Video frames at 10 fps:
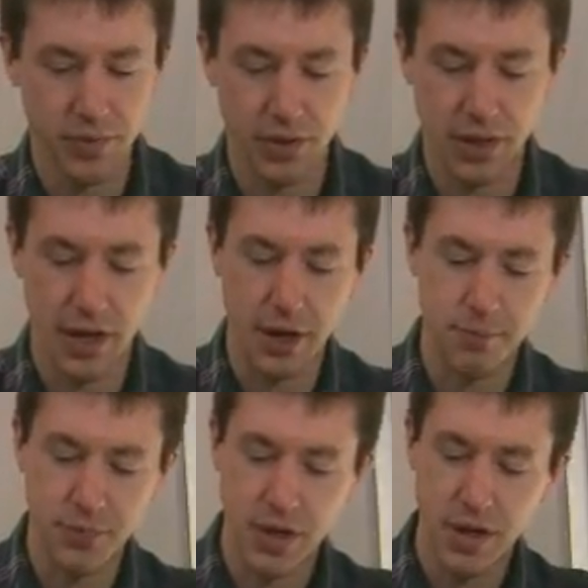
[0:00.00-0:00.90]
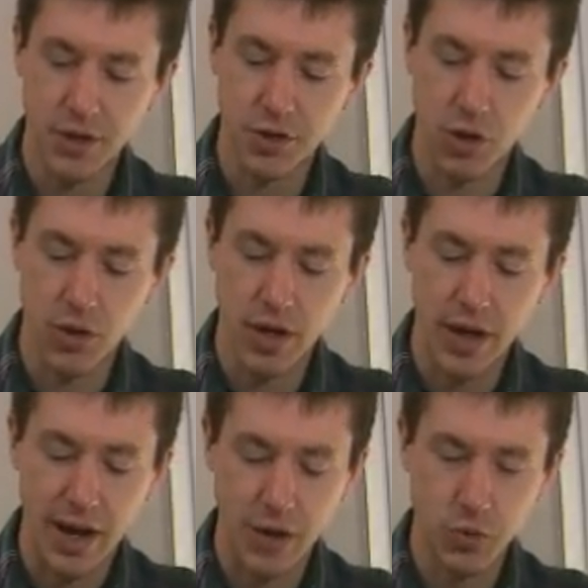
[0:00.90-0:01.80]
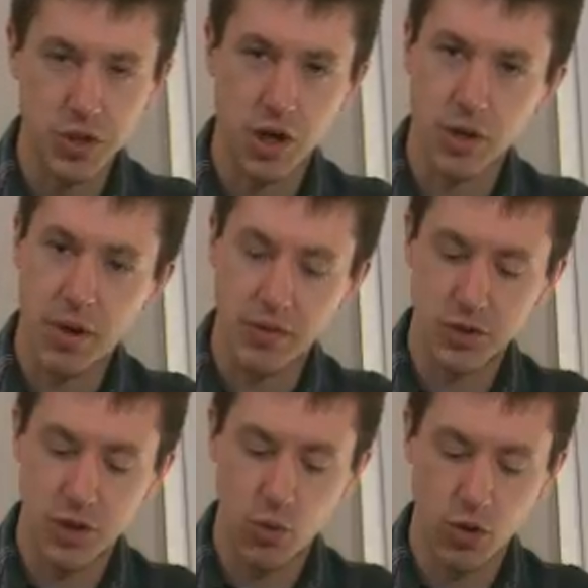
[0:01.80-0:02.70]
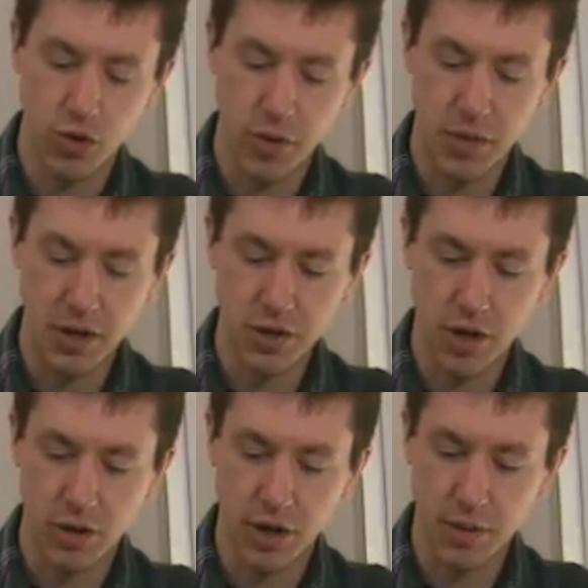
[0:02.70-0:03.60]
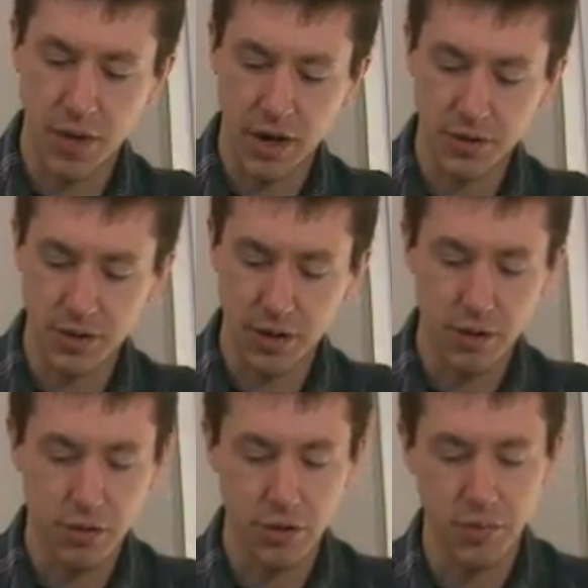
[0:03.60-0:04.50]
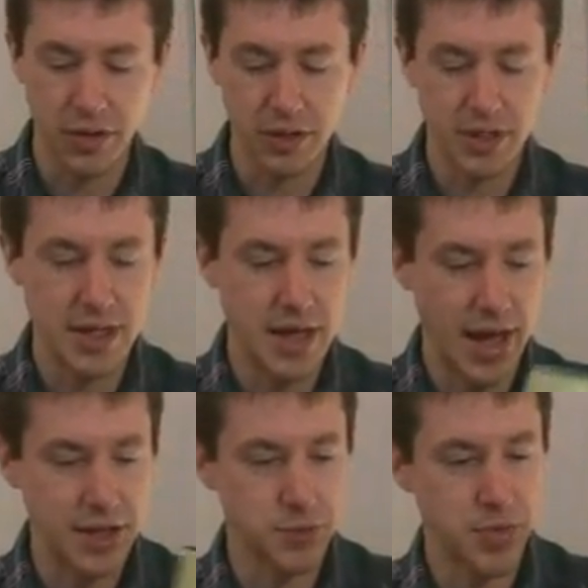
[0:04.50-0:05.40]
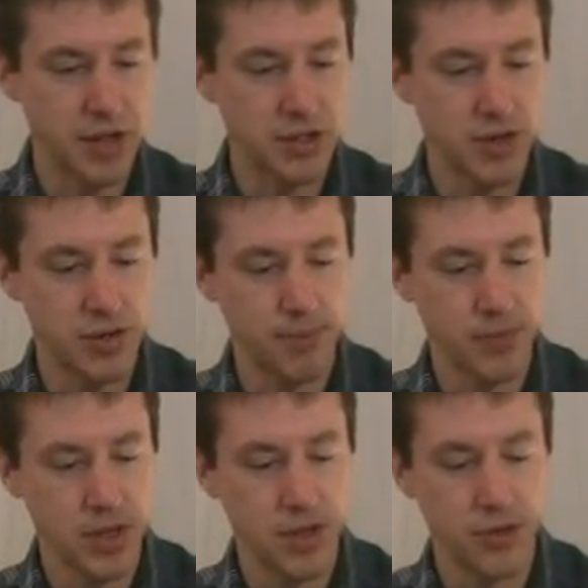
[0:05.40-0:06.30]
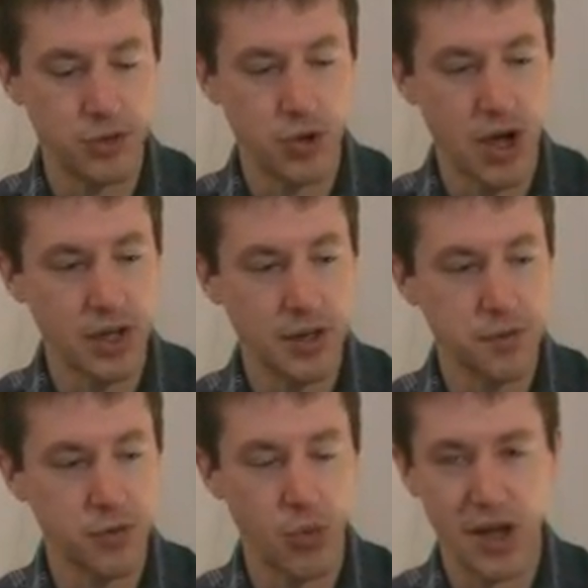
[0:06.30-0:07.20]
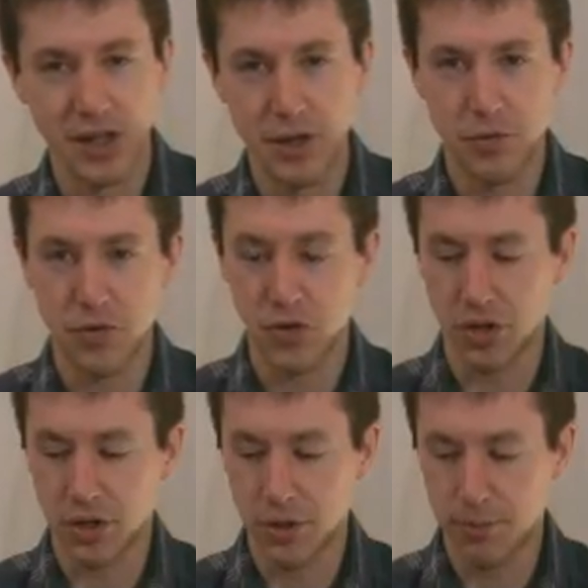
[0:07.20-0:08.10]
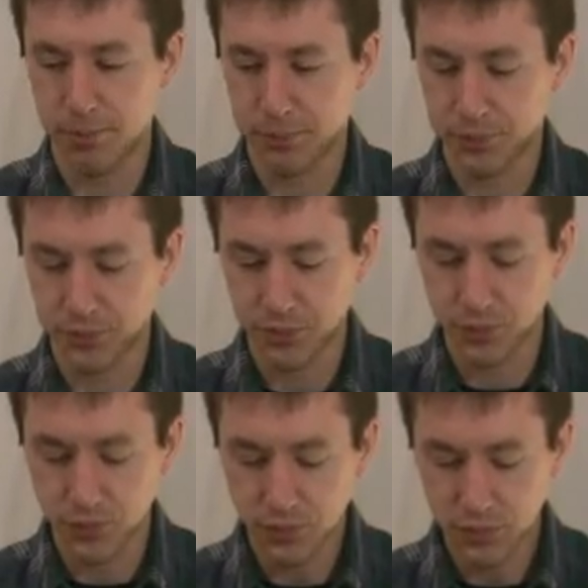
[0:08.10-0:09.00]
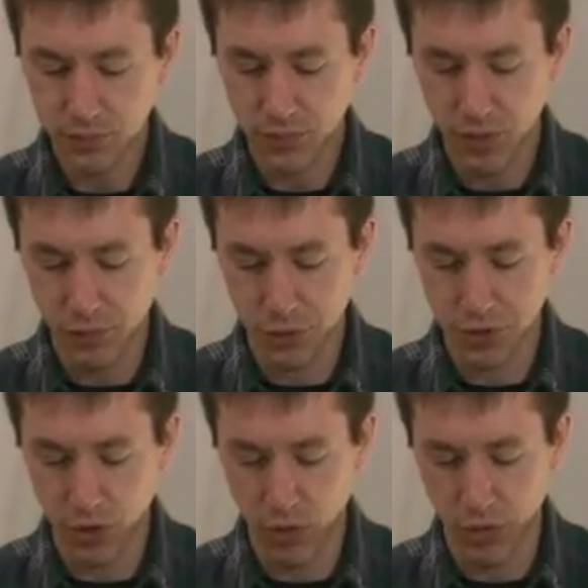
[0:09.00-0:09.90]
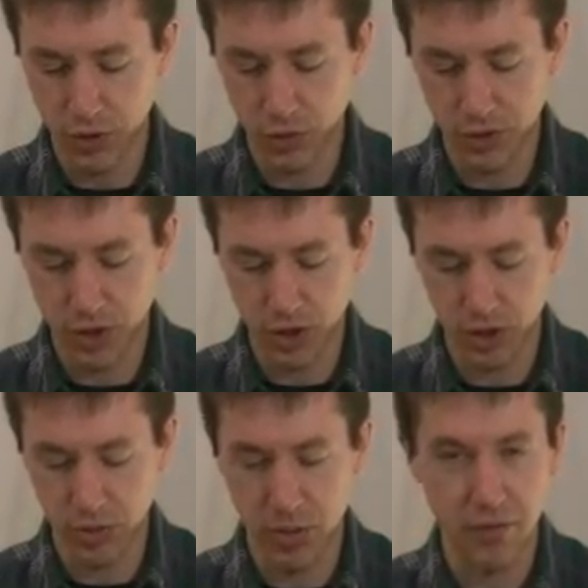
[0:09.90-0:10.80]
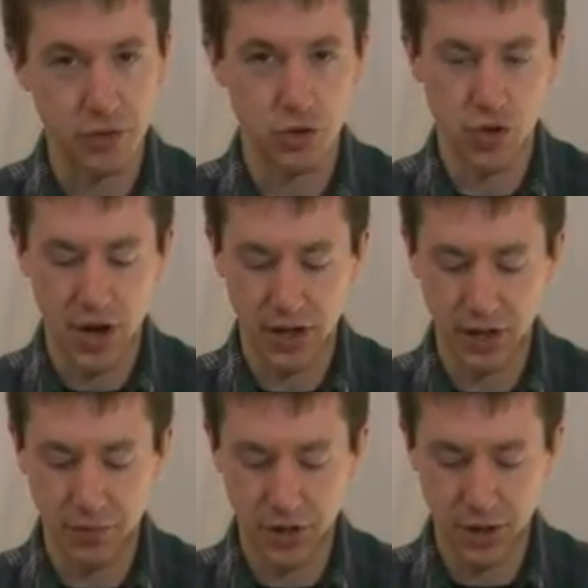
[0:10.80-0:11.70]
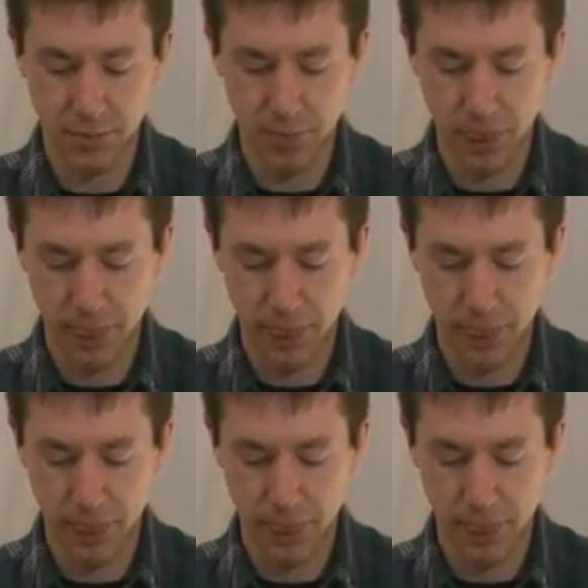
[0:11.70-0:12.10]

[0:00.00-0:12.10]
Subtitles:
Okay. So, and as we talk about this tea, we're going to be talking about some of the key aspects of it: the dry leaf, the wet leaf, and the liquor. First thing we want to do is talk a little bit about the dry leaf here.